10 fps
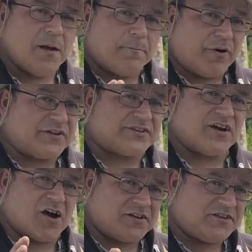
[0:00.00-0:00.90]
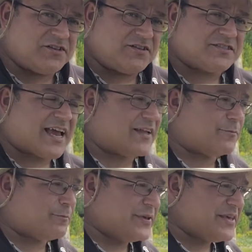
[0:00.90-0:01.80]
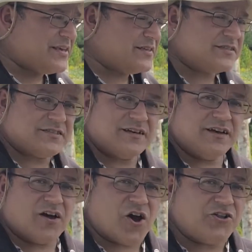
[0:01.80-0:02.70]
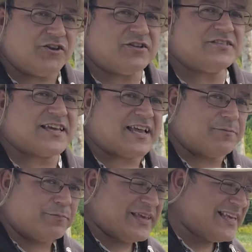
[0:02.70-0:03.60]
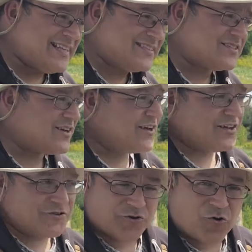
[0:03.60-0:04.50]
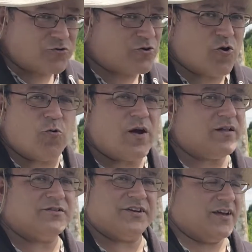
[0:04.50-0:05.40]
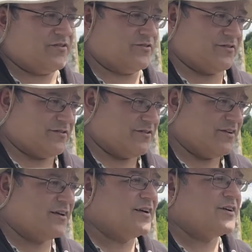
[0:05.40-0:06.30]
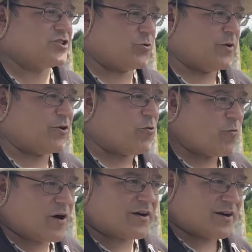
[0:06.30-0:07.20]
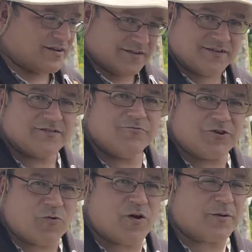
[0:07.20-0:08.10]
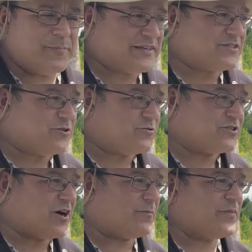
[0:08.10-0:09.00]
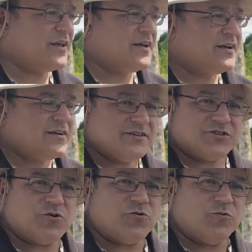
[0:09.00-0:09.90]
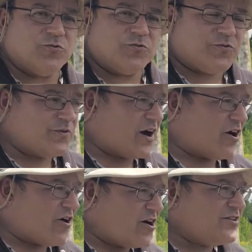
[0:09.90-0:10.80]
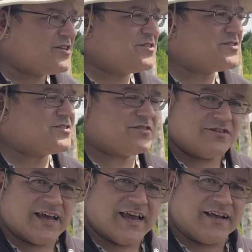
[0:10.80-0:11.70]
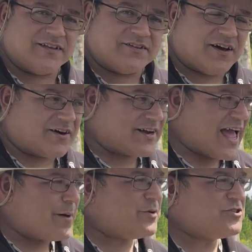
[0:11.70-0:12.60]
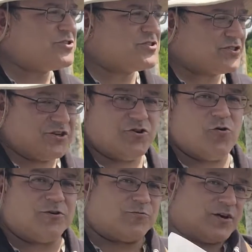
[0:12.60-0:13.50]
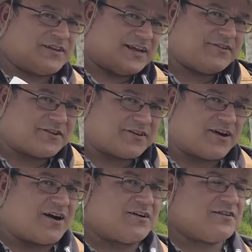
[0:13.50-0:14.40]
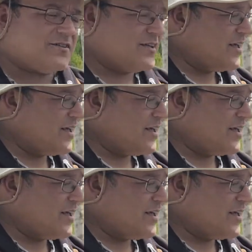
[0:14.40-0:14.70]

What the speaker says: But onions and peas, onions and beans don't go well together. So we don't want to mix those up. So our onions and our cabbages can go in one end of the garden,